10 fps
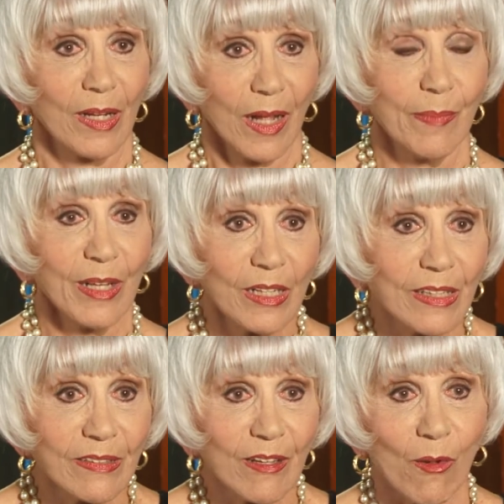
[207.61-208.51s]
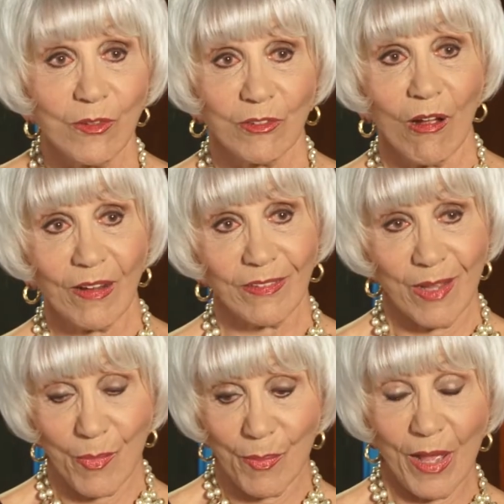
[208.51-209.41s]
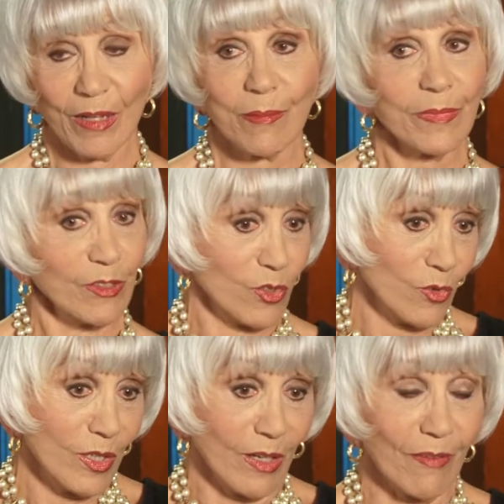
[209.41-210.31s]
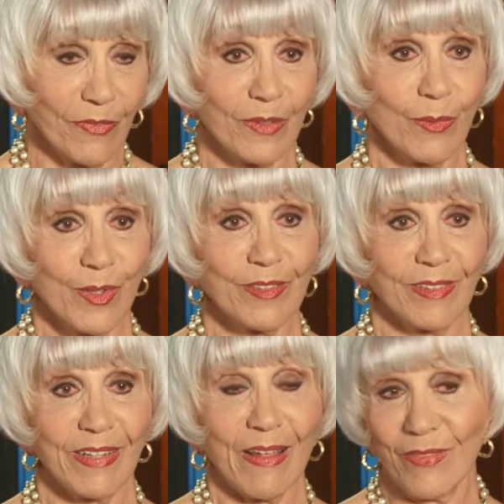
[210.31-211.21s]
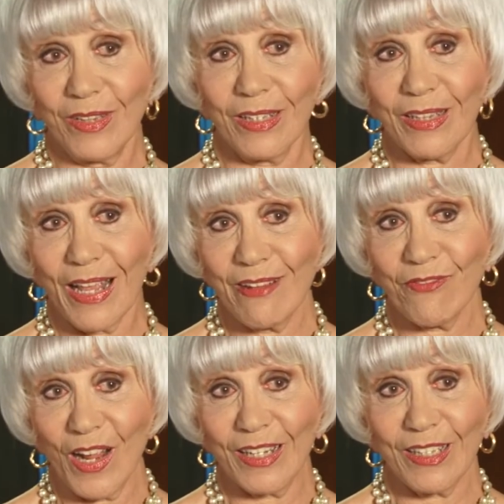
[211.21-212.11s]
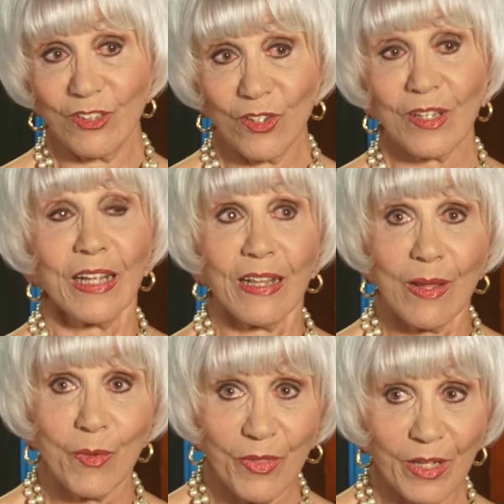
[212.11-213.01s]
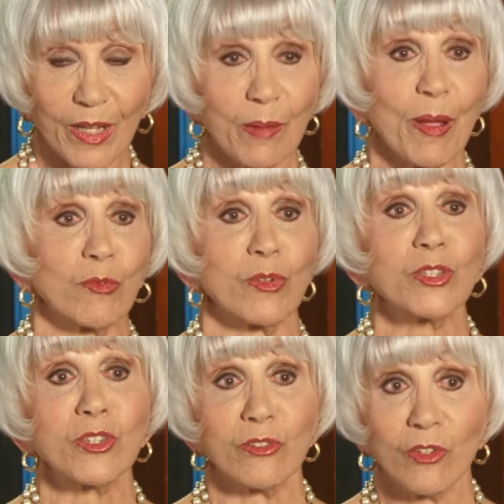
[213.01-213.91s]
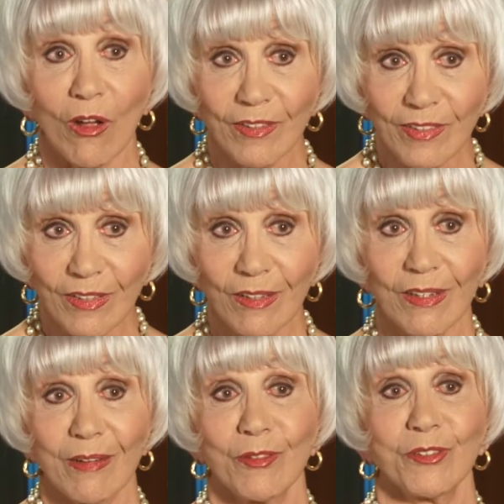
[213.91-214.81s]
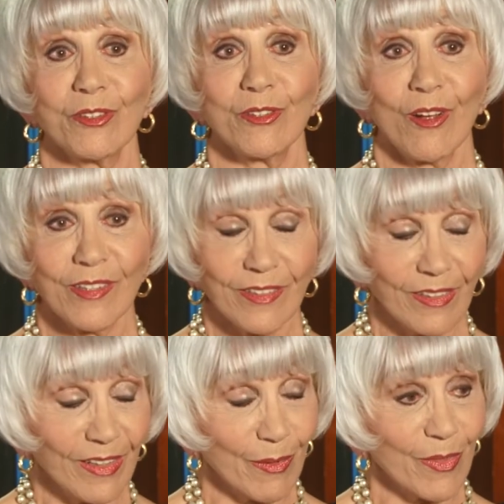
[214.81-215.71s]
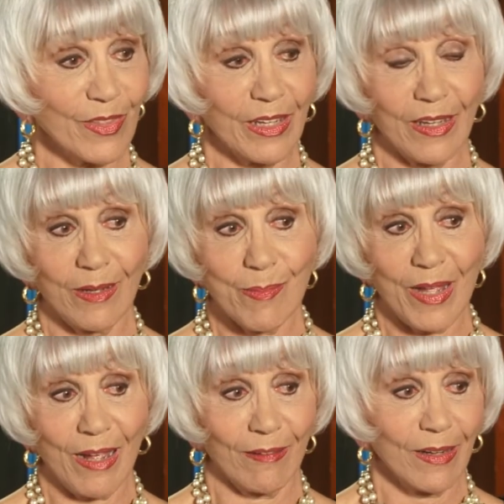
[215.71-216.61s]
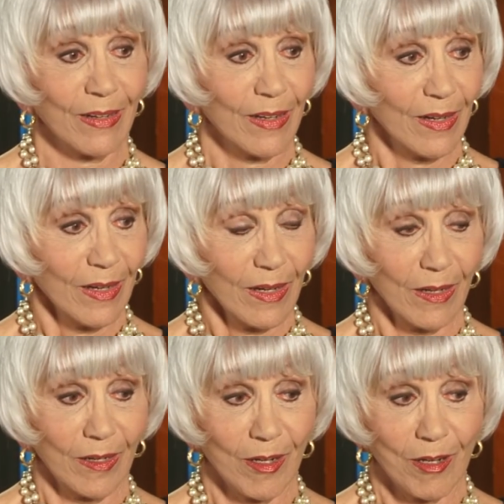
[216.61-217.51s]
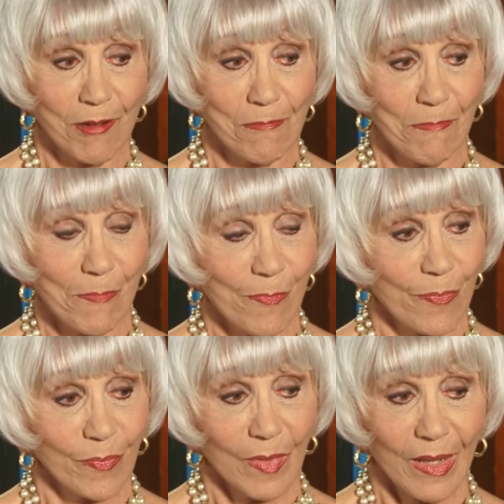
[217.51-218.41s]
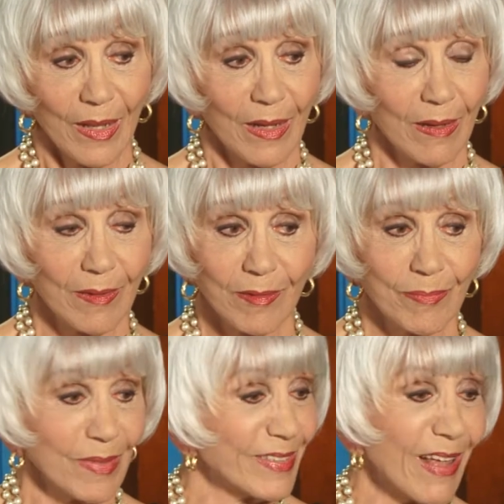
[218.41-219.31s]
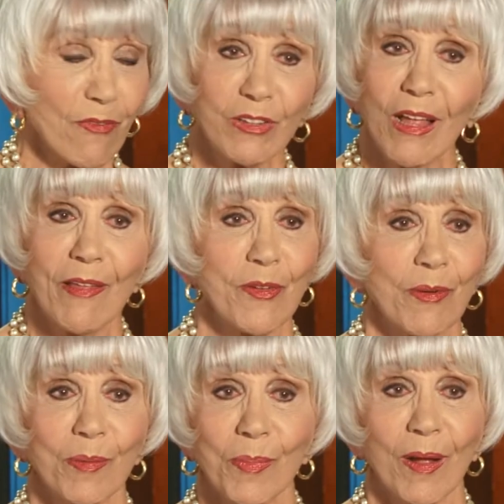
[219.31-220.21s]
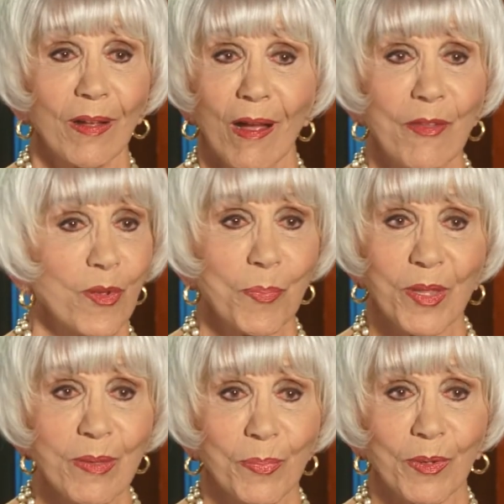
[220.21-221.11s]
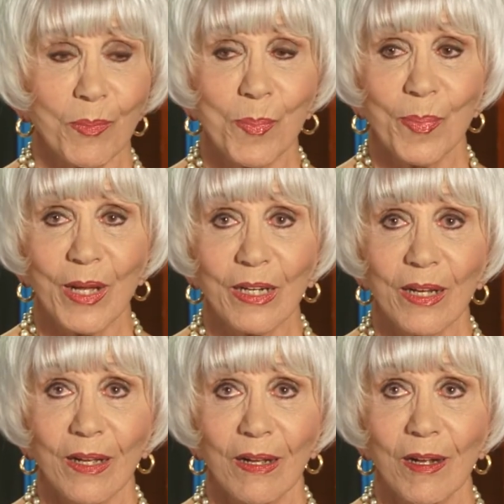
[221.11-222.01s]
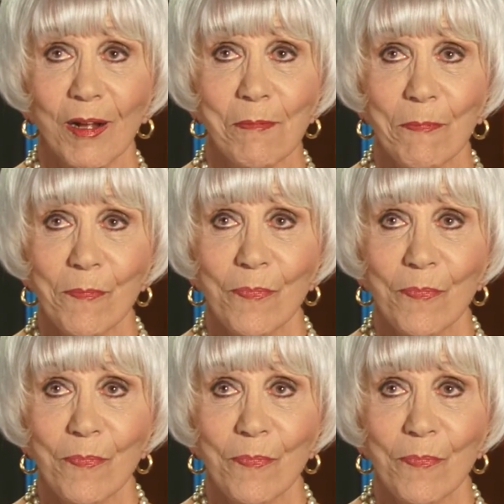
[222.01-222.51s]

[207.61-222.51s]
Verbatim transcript: I mean, at least go and talk to him about him. And sure enough, it was David that they finally took. They were thinking about Richard Dawson, the late Richard Dawson. They were thinking about um, uh, several other uh, other people. But um,